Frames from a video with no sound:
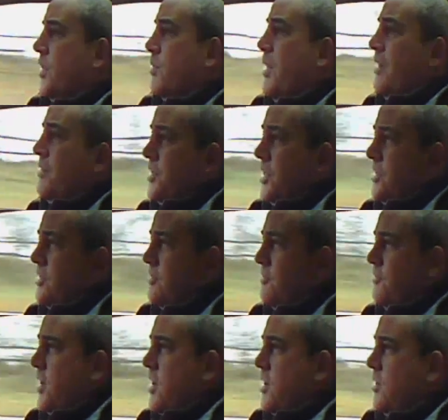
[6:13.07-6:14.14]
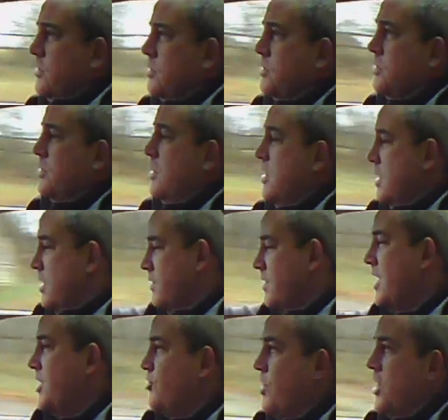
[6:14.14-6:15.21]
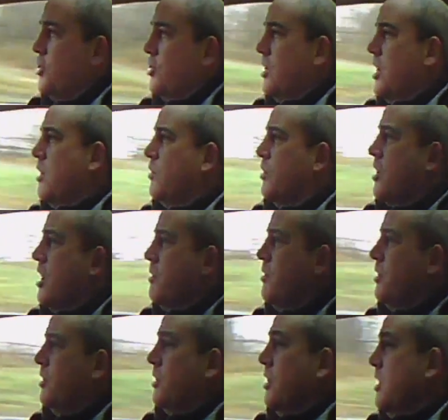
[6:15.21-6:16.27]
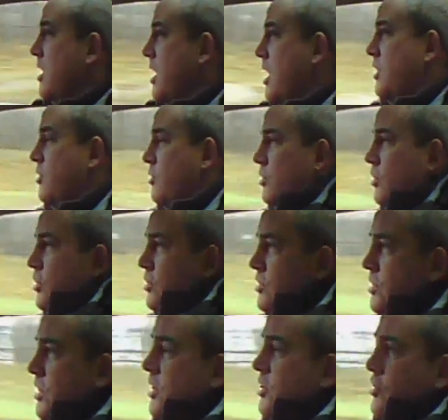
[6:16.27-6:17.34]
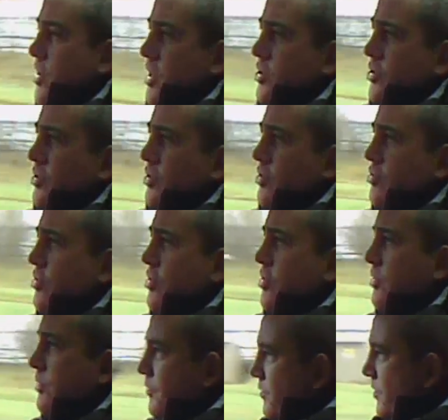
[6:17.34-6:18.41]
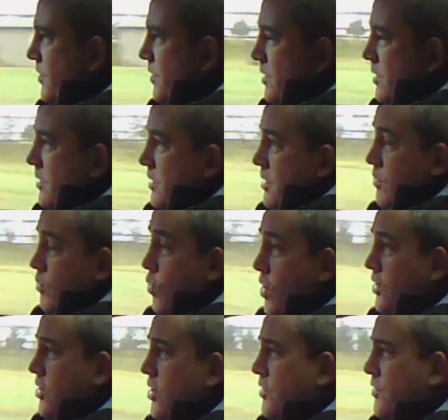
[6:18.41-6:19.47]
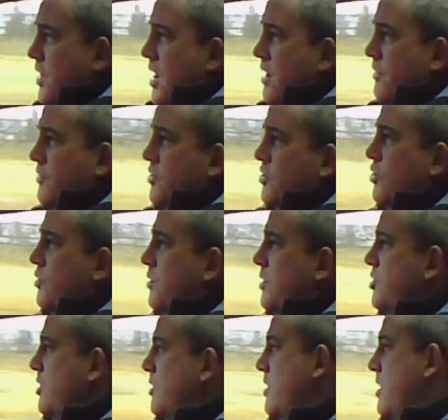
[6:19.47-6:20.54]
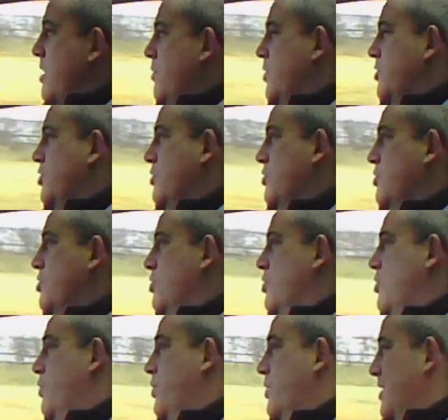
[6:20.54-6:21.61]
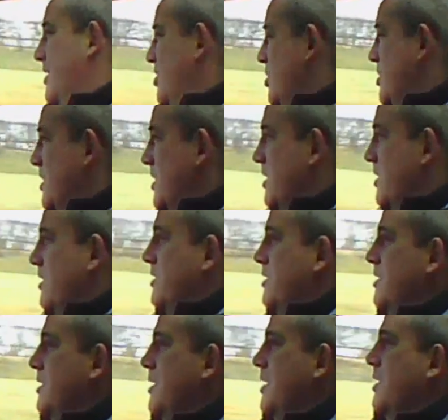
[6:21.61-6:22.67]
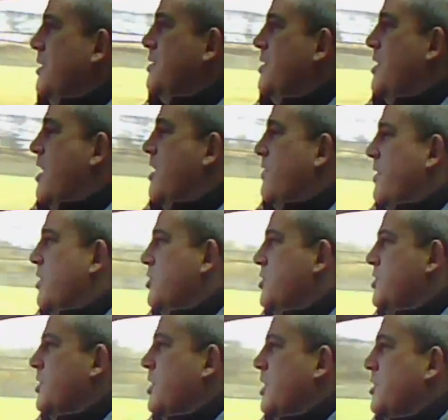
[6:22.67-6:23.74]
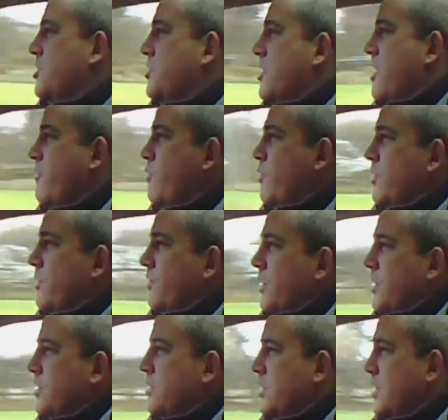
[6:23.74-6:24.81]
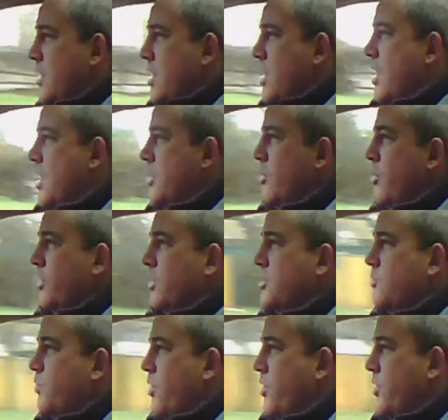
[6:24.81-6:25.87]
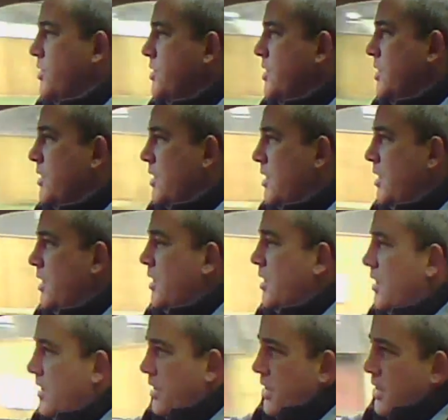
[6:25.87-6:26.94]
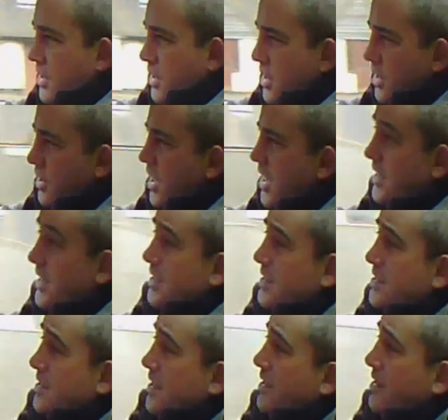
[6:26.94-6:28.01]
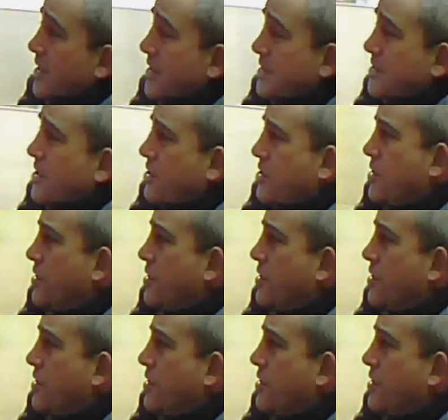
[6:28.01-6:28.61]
MAF sensor fails, that traction light will come on and you'll lose the traction control. What on earth they have to do with each other, I'm not too sure, but there's just a little sign there just in case you have one of these and you are experiencing the ASC light stuck